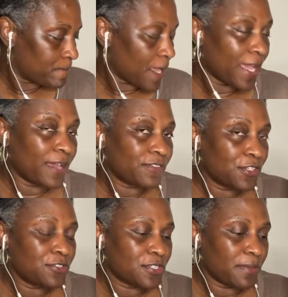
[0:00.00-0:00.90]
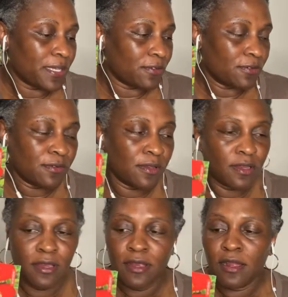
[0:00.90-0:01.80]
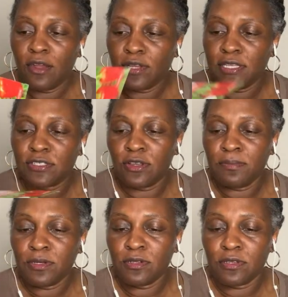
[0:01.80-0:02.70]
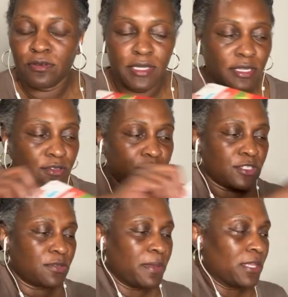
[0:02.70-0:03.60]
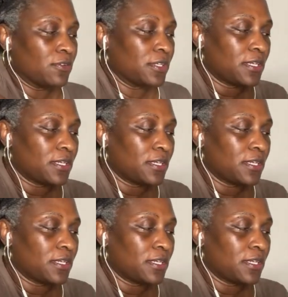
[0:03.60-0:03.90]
I have to do tomato. Okay, so I'm gonna go ahead and do the tomato, and